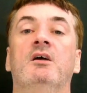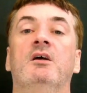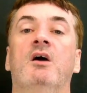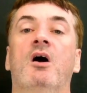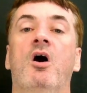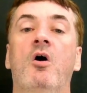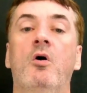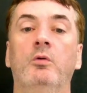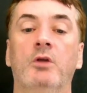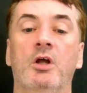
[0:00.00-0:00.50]

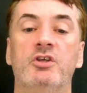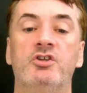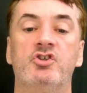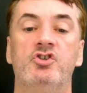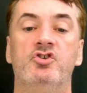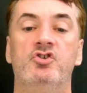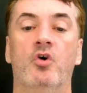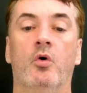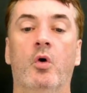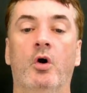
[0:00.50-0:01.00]
Oh, let's
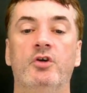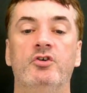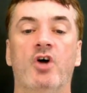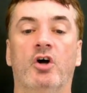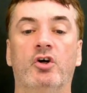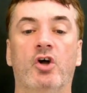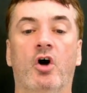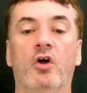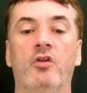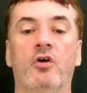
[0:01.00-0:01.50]
join
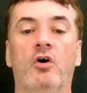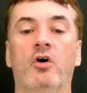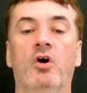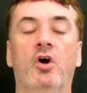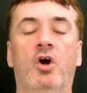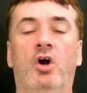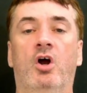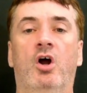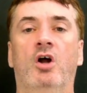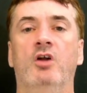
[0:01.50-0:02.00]
together
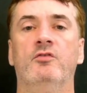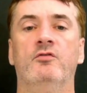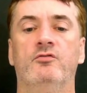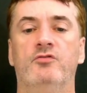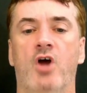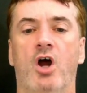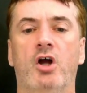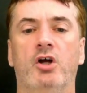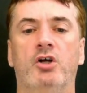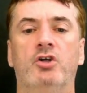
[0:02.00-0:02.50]
and
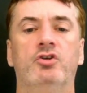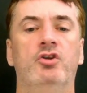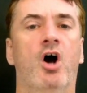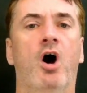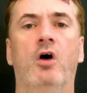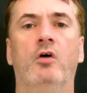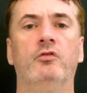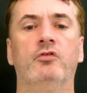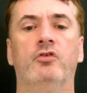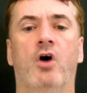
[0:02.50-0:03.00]
take
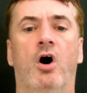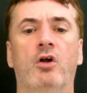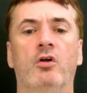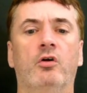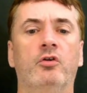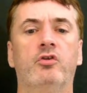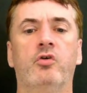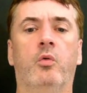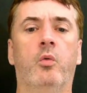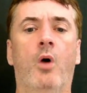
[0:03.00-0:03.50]
down
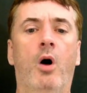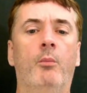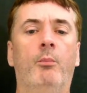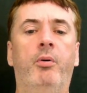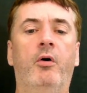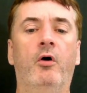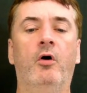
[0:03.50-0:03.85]
Donald Trump.